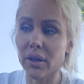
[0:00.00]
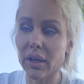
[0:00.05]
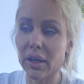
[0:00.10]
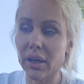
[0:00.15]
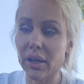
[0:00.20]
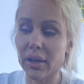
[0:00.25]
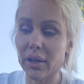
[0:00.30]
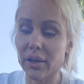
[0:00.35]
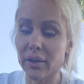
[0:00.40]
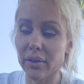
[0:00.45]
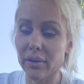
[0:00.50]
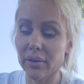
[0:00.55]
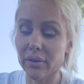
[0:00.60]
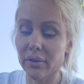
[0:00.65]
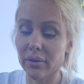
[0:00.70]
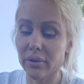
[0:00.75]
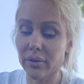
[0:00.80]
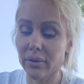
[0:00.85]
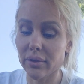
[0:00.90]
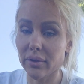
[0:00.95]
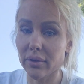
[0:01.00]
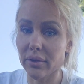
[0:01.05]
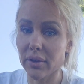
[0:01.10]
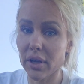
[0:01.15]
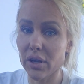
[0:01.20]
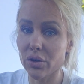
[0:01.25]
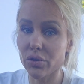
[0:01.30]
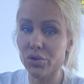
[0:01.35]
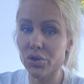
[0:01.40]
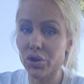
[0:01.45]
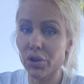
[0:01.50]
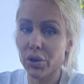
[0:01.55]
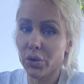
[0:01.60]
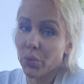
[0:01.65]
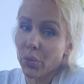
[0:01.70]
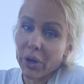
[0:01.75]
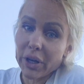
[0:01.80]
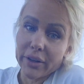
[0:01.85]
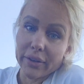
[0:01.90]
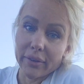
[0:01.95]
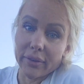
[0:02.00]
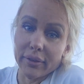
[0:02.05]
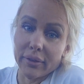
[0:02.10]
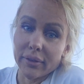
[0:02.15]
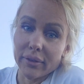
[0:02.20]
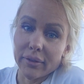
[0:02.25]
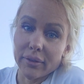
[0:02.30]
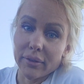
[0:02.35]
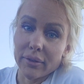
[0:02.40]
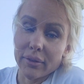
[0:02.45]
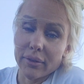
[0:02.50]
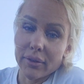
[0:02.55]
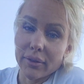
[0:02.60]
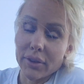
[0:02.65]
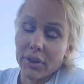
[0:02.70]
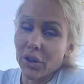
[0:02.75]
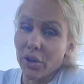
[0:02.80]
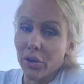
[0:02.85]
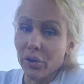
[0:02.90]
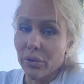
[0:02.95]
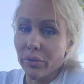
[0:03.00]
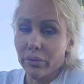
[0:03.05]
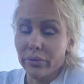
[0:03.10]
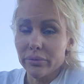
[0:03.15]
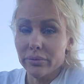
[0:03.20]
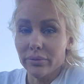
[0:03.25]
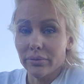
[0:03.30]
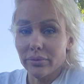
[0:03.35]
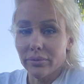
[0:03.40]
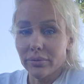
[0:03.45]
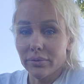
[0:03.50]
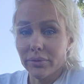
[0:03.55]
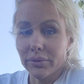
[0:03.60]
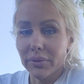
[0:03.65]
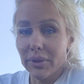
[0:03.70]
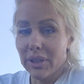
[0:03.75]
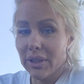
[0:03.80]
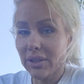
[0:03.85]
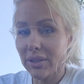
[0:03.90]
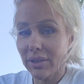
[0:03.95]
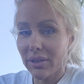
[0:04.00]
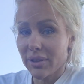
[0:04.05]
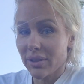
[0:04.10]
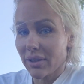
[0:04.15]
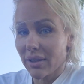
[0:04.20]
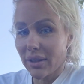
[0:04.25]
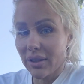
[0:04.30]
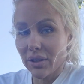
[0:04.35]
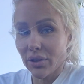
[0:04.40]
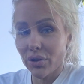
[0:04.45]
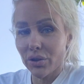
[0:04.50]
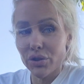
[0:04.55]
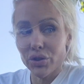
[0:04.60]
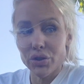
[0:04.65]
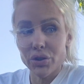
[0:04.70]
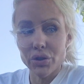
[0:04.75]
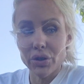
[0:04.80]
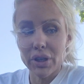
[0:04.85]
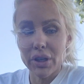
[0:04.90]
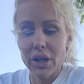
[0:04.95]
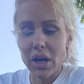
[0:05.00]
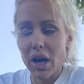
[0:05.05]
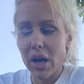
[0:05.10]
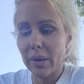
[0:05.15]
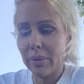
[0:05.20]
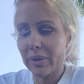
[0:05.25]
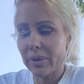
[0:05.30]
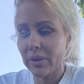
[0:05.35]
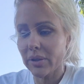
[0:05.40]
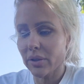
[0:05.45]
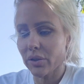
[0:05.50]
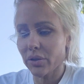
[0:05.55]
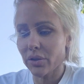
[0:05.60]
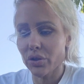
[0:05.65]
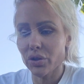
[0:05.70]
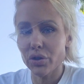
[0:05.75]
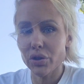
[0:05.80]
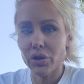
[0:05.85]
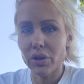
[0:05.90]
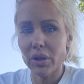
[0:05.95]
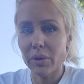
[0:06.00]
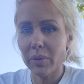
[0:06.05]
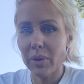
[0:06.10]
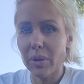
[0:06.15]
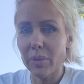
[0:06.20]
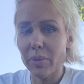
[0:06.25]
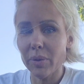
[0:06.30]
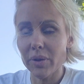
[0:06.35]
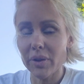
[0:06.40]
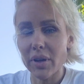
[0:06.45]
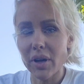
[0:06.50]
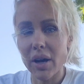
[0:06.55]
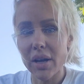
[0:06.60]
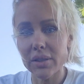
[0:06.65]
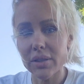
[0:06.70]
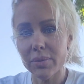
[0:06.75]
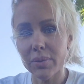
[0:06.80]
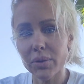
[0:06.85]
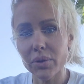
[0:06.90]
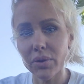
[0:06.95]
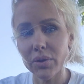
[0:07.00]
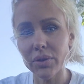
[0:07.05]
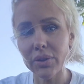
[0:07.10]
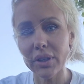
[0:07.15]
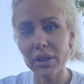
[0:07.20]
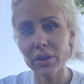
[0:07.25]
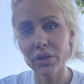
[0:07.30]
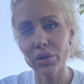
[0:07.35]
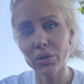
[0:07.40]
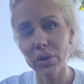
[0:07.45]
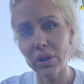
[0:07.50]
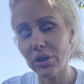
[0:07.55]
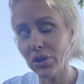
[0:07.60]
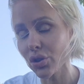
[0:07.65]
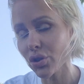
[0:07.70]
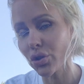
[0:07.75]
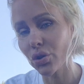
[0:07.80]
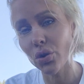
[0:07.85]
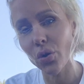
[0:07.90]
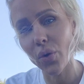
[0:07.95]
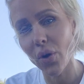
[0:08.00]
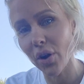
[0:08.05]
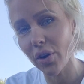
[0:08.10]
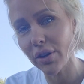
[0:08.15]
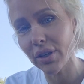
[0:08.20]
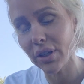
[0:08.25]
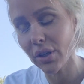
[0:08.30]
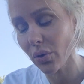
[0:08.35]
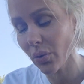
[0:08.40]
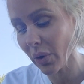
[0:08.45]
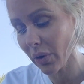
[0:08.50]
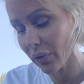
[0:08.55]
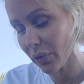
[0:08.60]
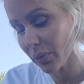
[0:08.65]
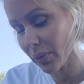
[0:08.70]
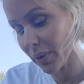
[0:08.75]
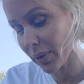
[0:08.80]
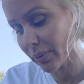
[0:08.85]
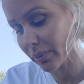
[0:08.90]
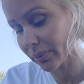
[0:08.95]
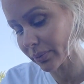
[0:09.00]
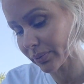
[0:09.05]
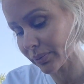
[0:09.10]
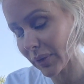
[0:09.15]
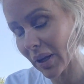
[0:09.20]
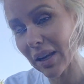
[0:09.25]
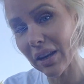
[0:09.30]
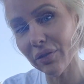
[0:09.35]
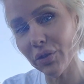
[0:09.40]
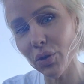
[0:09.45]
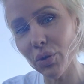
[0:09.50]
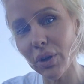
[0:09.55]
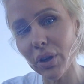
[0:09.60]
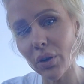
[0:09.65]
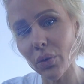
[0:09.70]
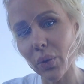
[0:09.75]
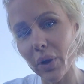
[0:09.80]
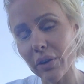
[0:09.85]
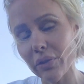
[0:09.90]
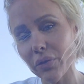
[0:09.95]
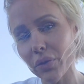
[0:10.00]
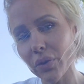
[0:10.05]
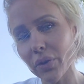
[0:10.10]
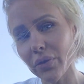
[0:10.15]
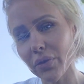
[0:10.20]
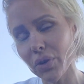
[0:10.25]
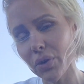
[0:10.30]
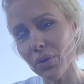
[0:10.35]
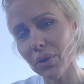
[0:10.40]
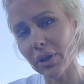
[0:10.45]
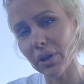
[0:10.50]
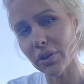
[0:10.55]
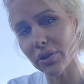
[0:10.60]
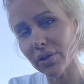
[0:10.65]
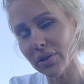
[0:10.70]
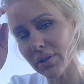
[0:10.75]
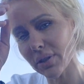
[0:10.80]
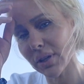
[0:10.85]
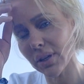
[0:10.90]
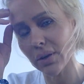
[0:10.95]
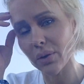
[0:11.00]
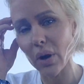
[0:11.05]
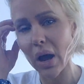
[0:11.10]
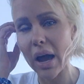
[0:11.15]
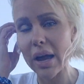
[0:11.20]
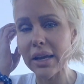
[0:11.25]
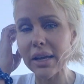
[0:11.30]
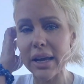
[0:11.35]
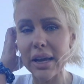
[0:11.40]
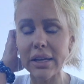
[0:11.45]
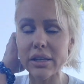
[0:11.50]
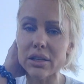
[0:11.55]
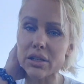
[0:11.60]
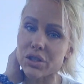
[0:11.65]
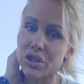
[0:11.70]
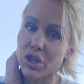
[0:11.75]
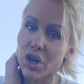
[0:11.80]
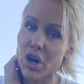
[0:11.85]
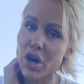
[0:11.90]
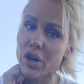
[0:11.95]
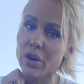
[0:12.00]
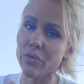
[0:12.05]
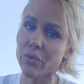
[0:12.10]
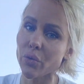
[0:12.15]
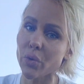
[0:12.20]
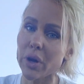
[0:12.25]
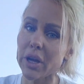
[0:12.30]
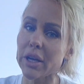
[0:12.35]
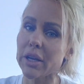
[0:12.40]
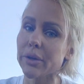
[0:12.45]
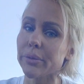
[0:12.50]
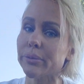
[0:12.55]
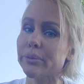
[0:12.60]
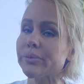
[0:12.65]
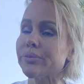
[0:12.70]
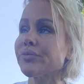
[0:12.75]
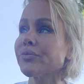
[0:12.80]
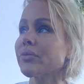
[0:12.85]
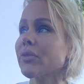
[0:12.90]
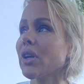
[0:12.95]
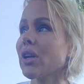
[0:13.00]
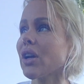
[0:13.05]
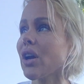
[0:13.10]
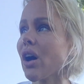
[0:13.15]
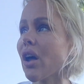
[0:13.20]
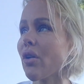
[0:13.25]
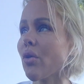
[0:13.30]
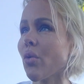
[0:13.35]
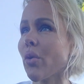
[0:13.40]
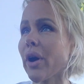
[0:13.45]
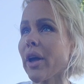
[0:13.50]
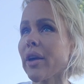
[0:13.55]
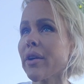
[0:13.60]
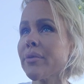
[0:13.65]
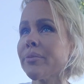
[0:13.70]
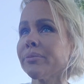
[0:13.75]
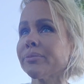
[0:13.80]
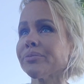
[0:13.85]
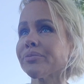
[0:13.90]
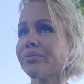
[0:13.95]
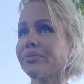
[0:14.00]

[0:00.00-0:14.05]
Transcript: and they usually win, you know, because there's dirty cops, there's dirty people at the hospital. Like, it's so hard to get away from them. And if you get away for a few years, like, I gained a ton of weight and got away